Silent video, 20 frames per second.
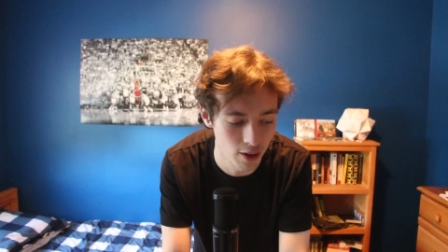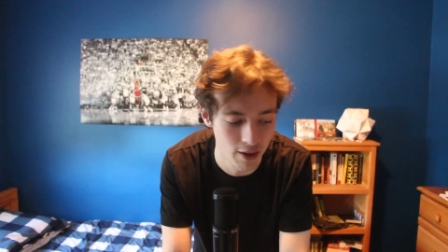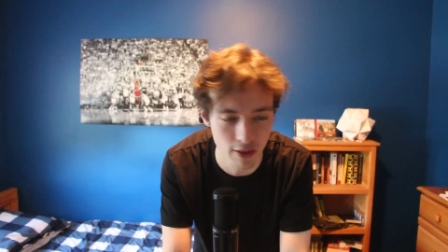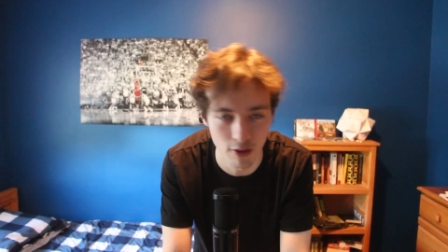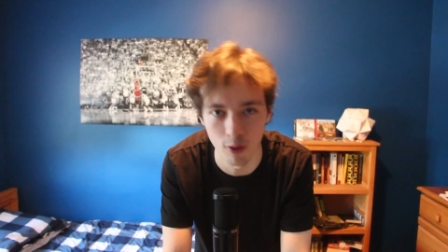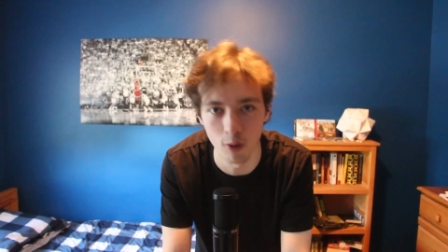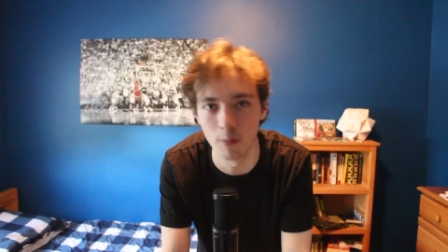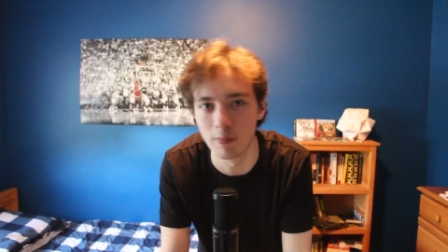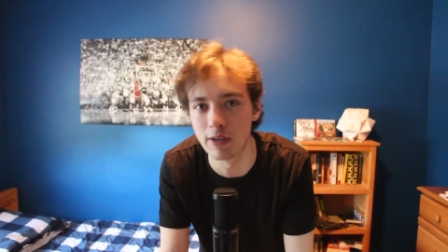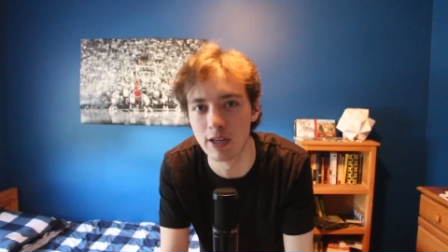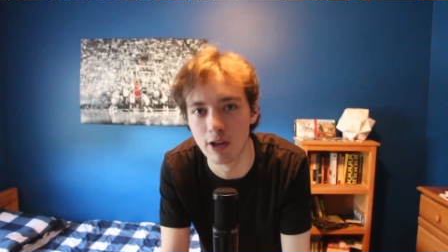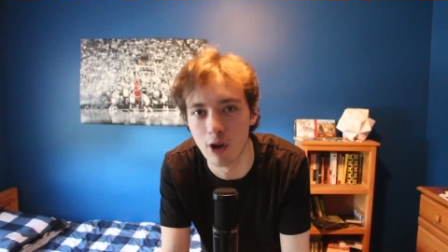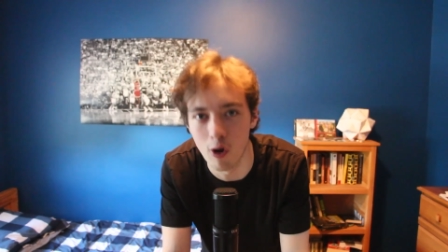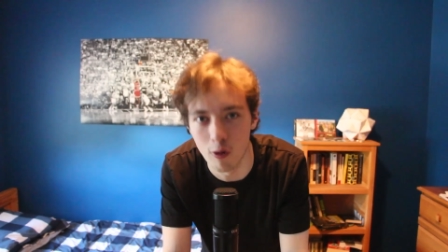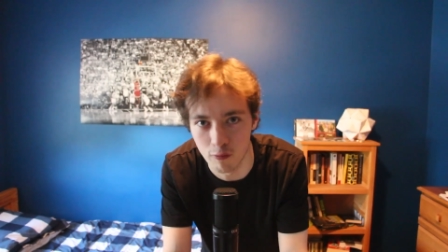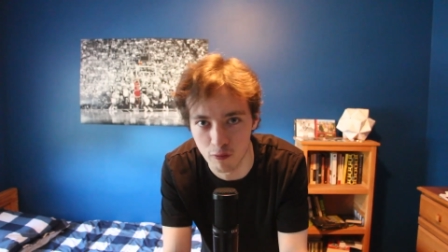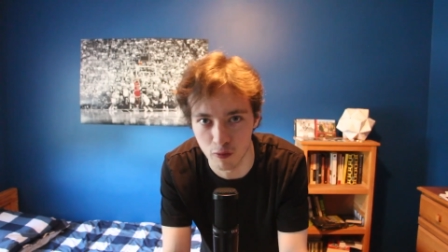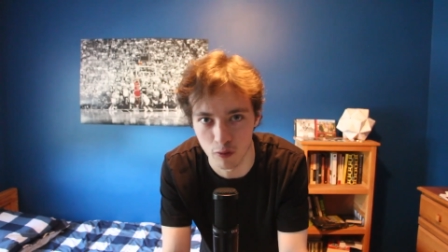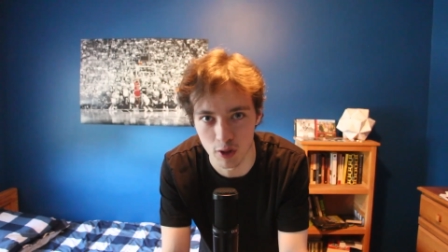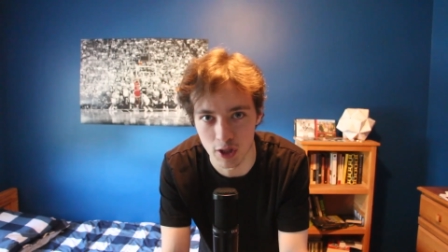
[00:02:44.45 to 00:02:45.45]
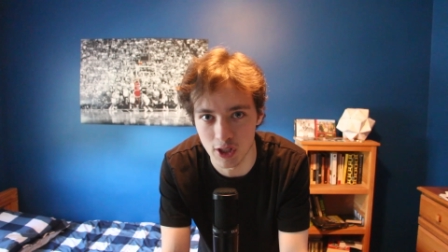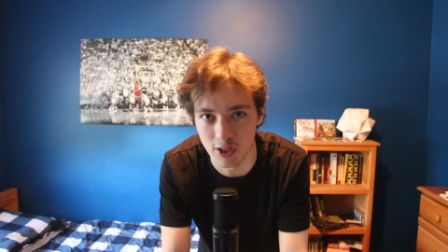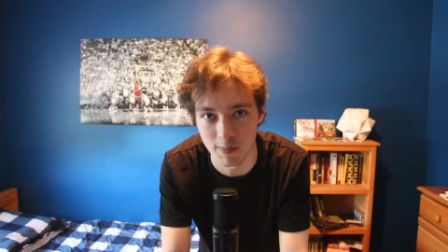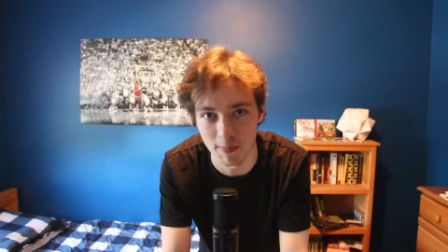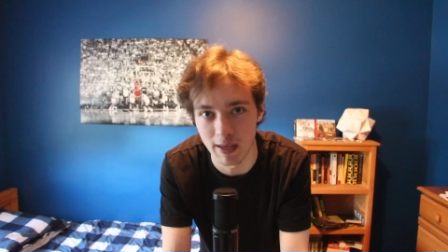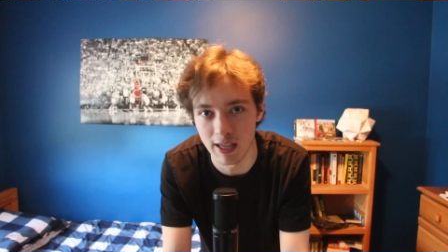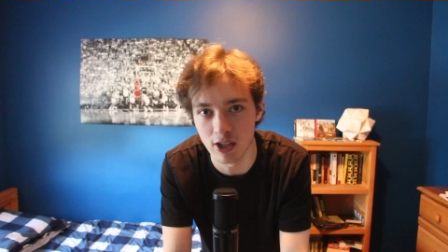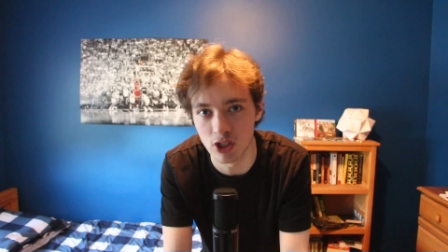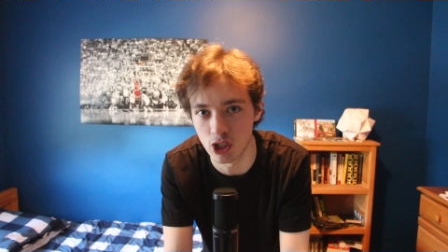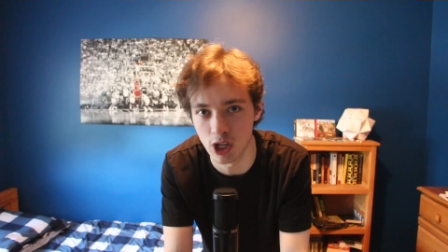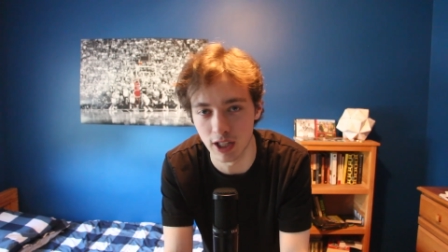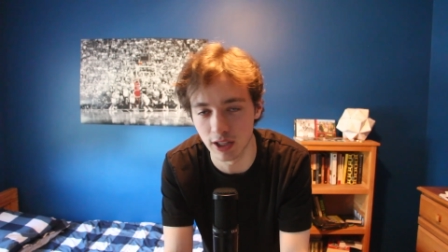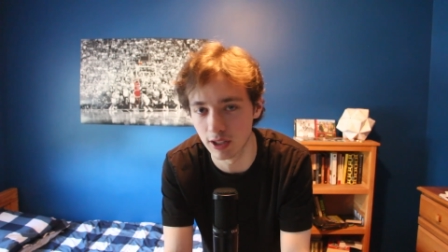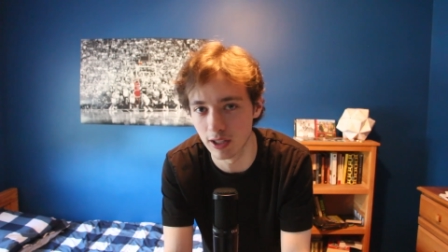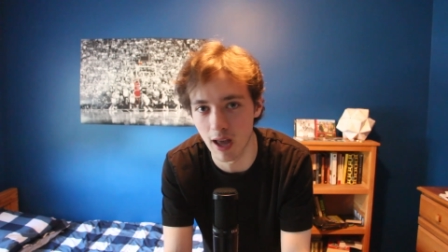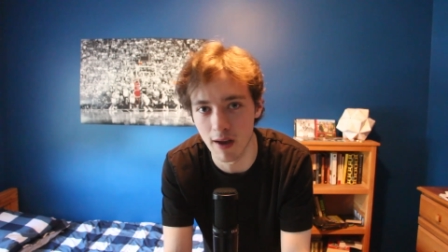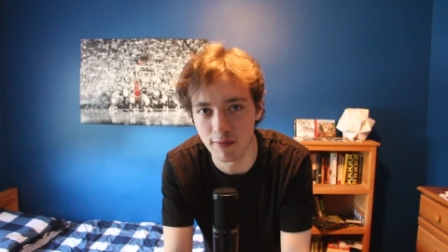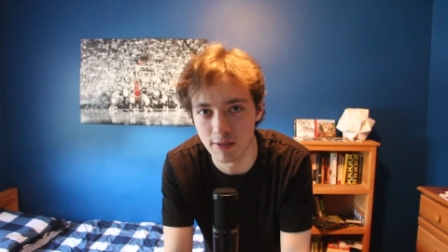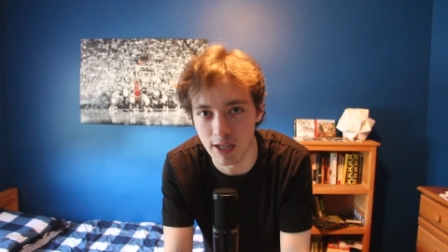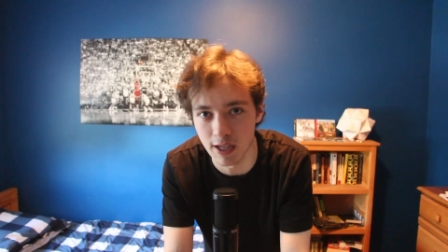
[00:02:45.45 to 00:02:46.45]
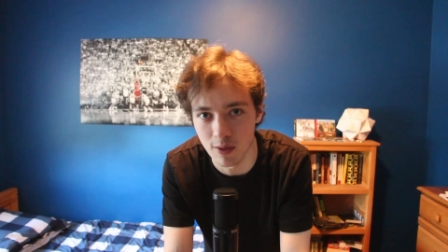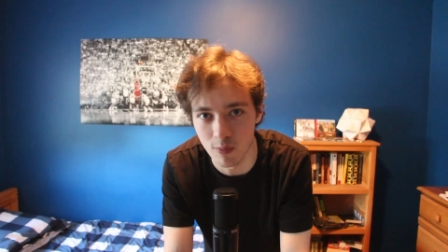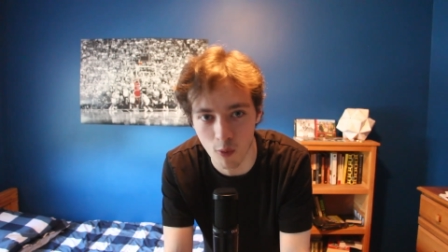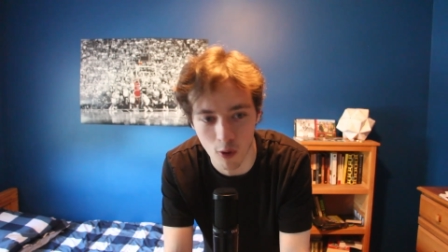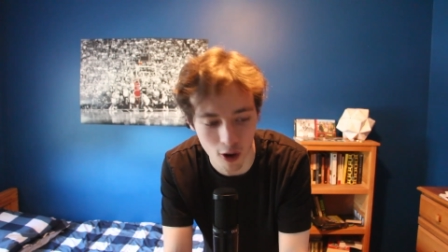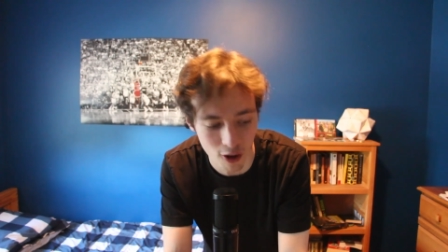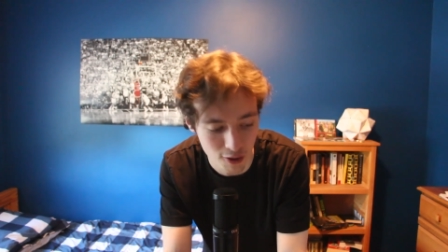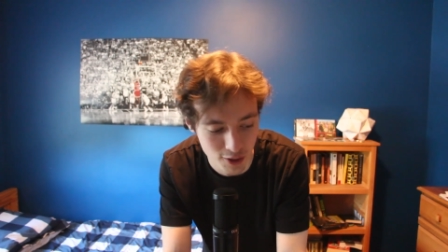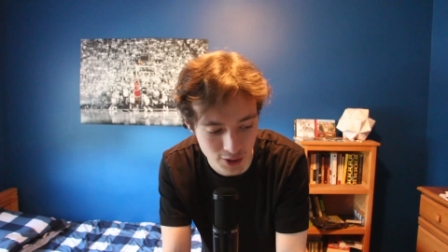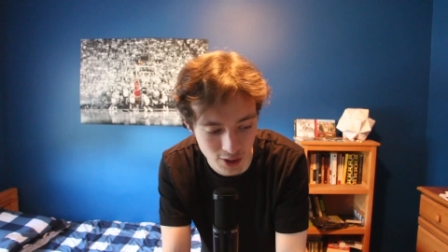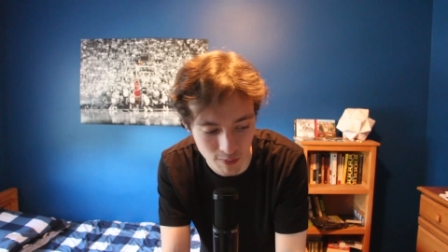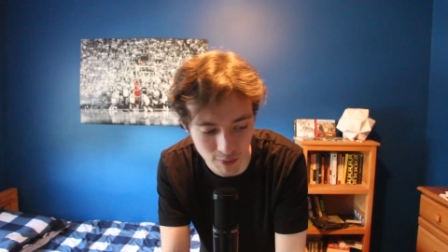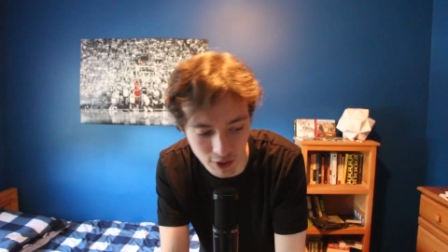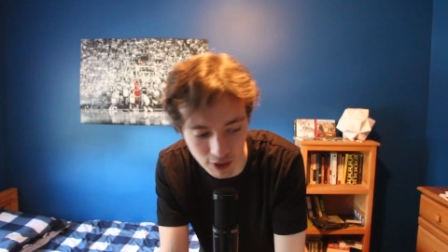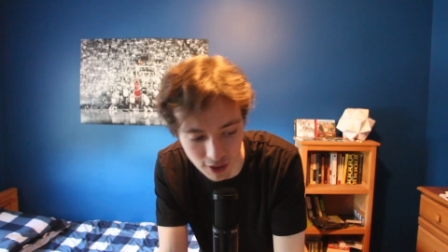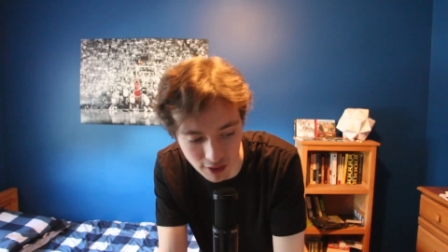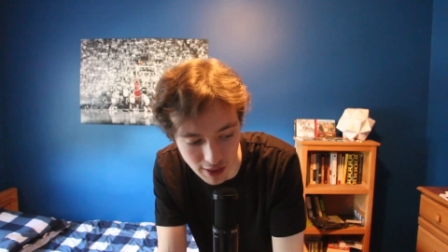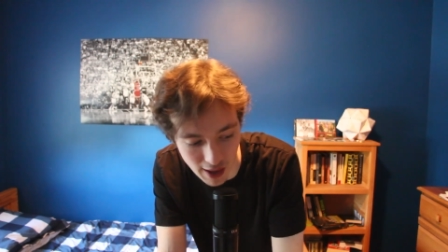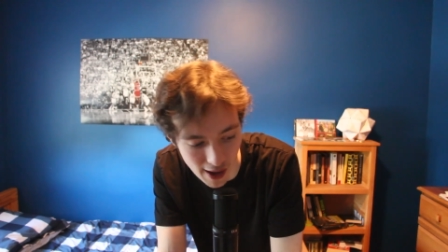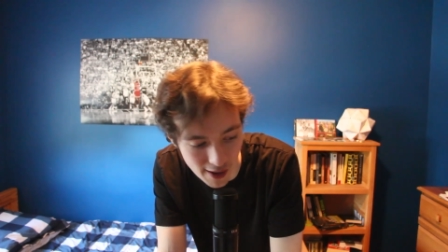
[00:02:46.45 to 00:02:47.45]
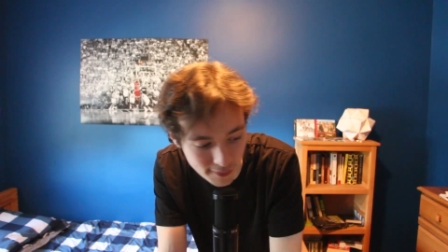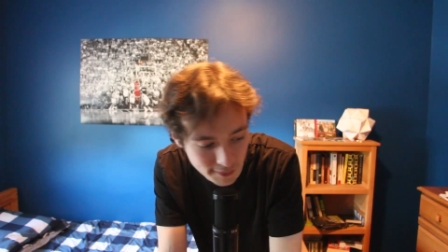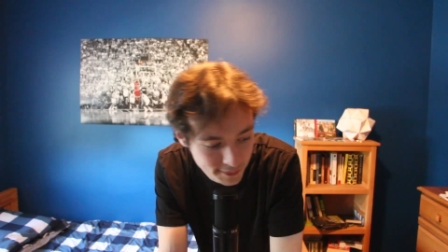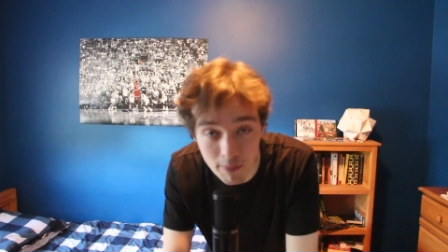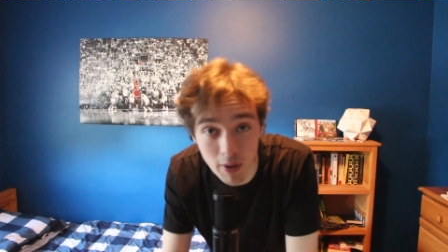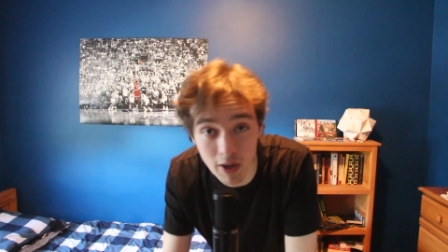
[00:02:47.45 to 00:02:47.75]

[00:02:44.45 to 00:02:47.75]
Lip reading: and there will be no free speech left anymore or something like that.